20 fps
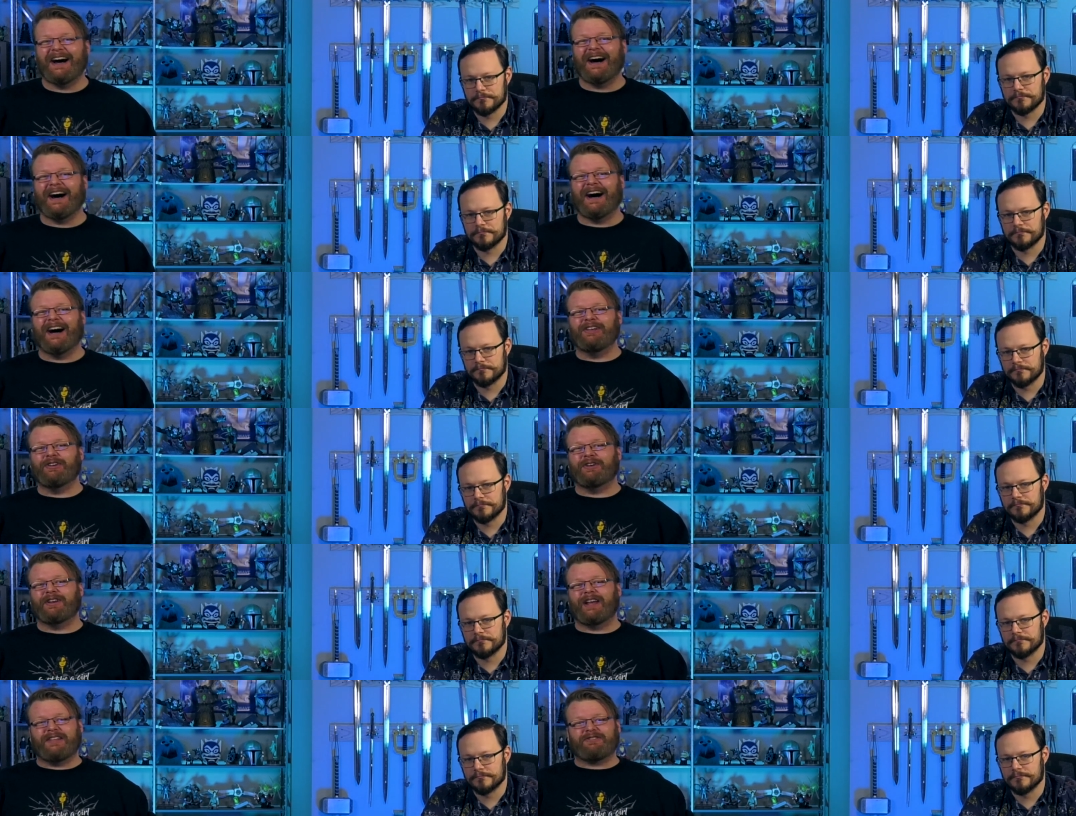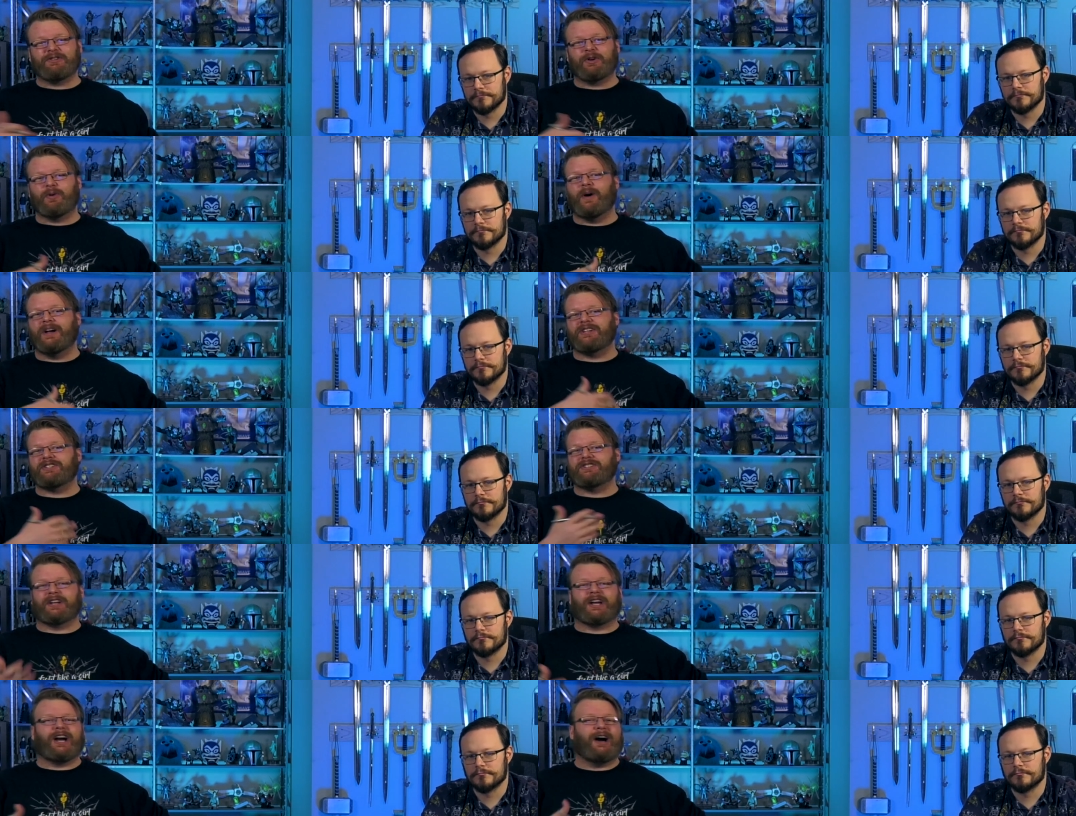Speaker 1: Uh, you can ask a
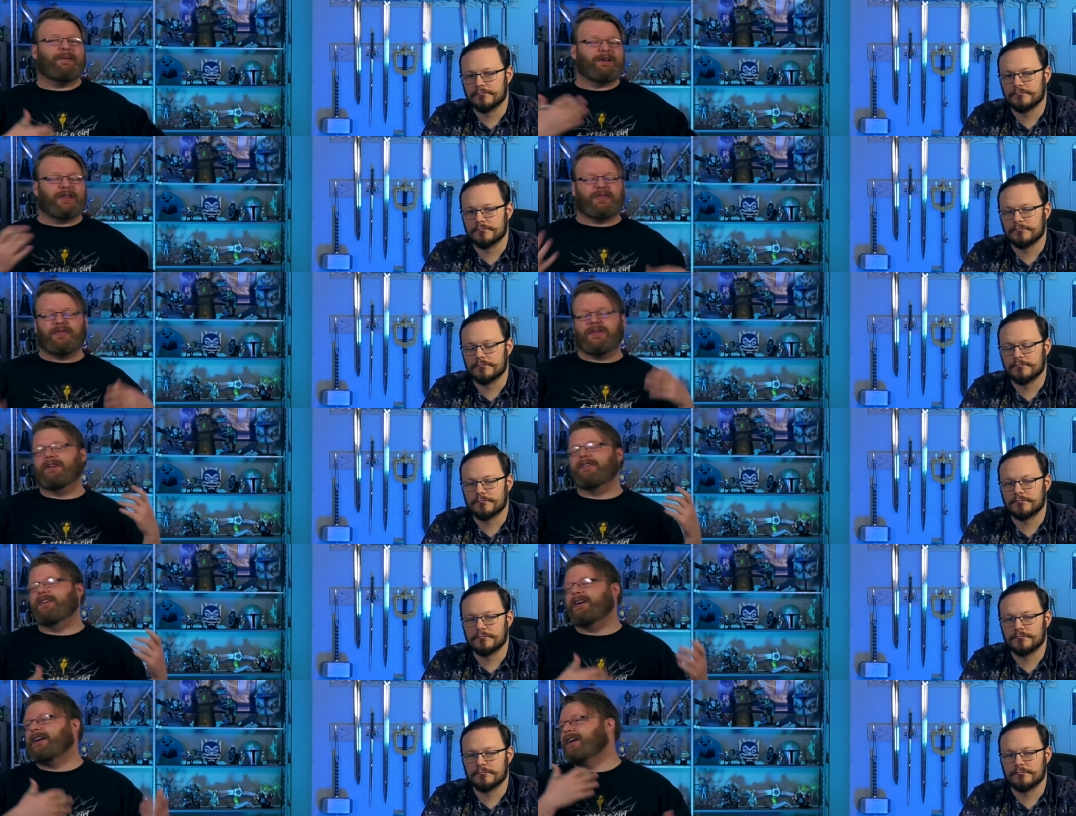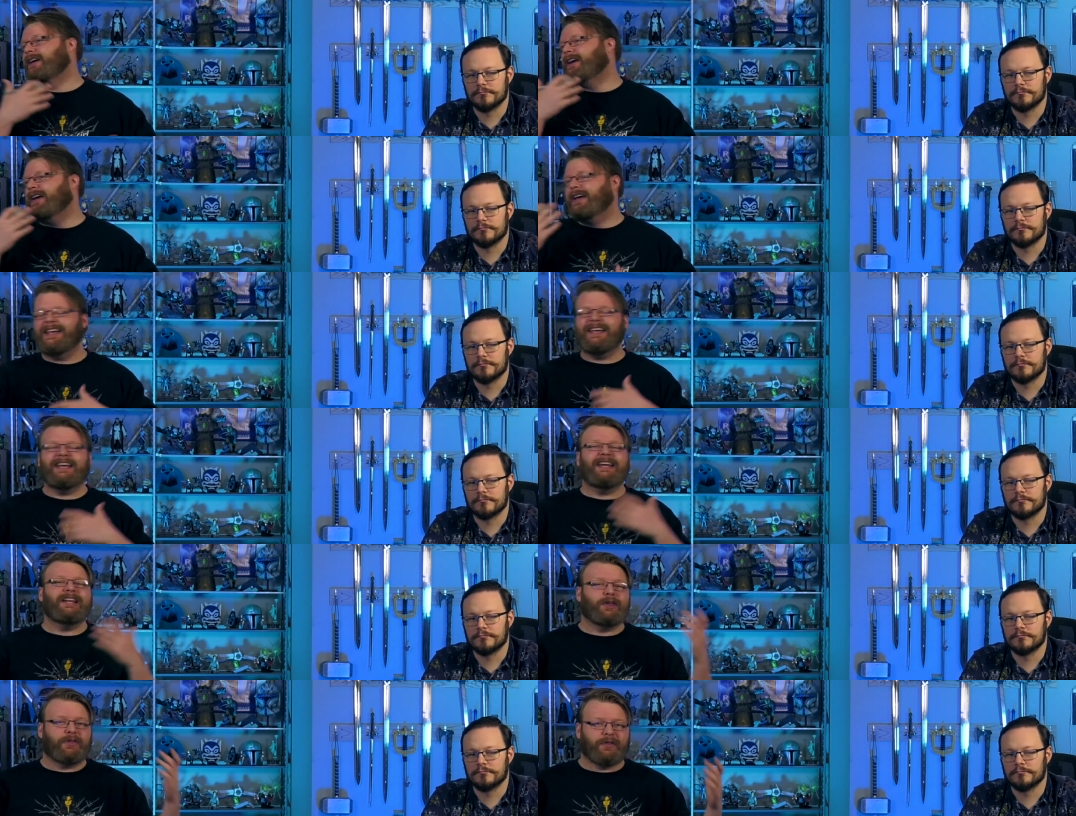question, a comment, a theory
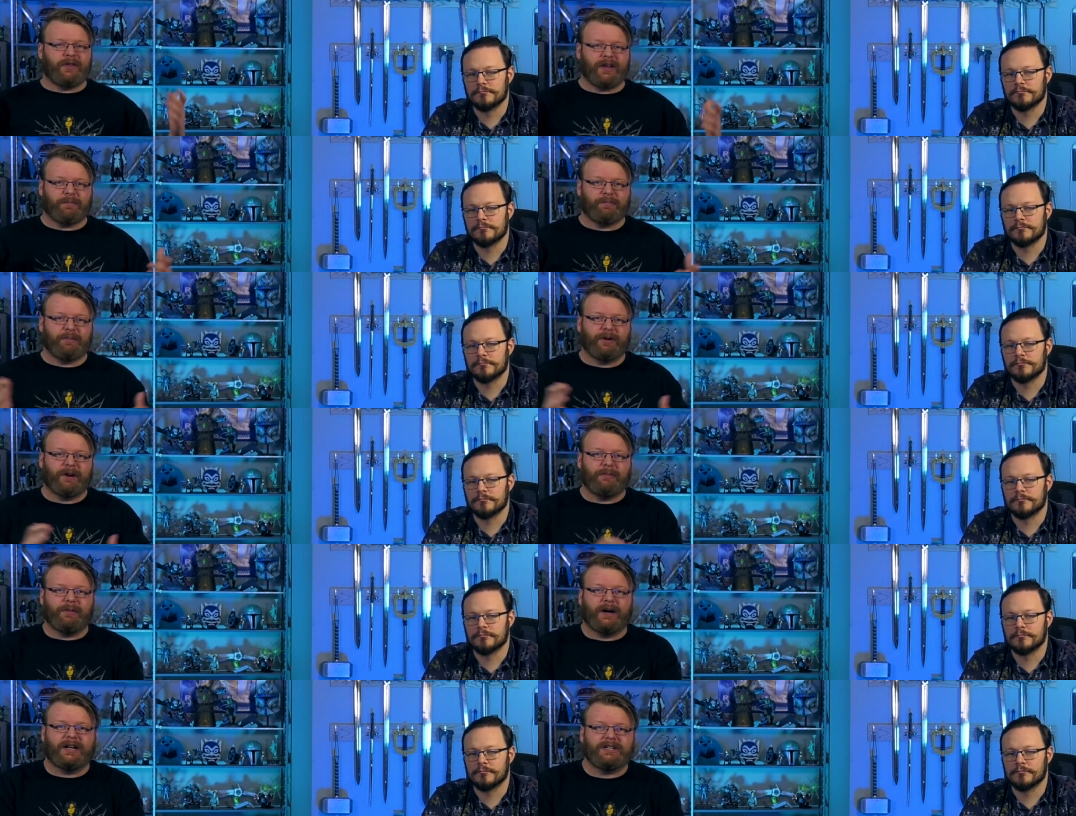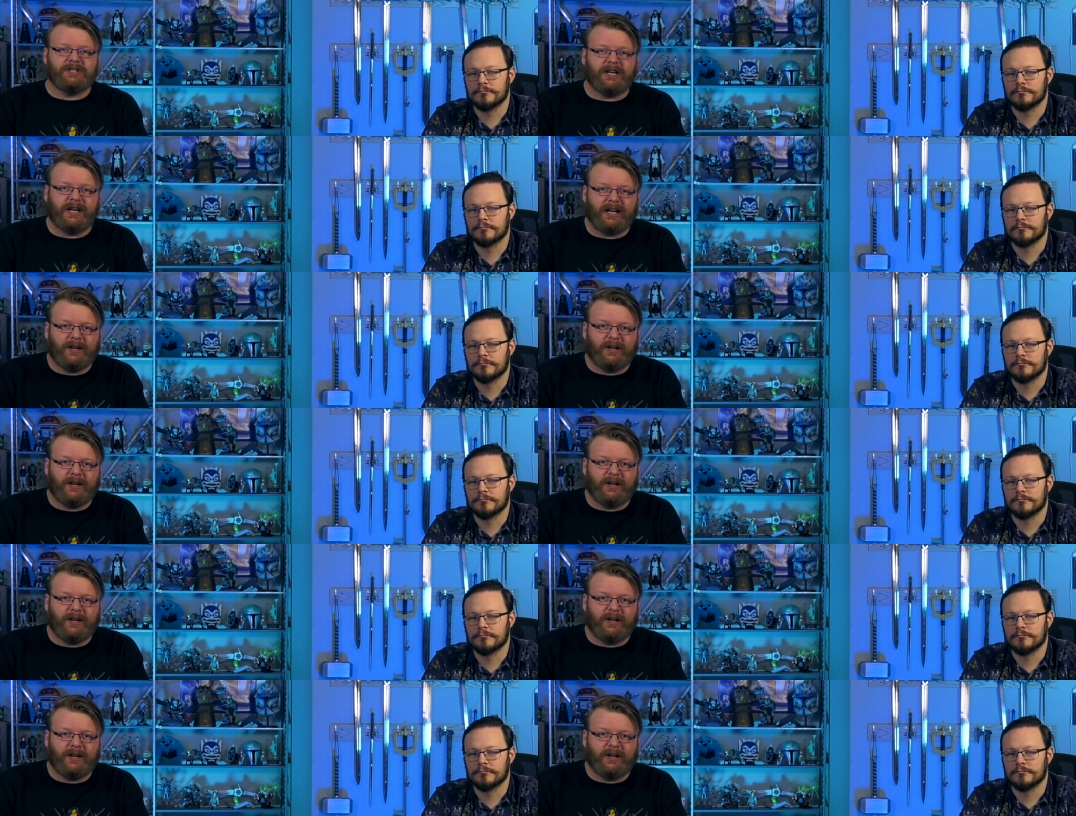anything pretty much,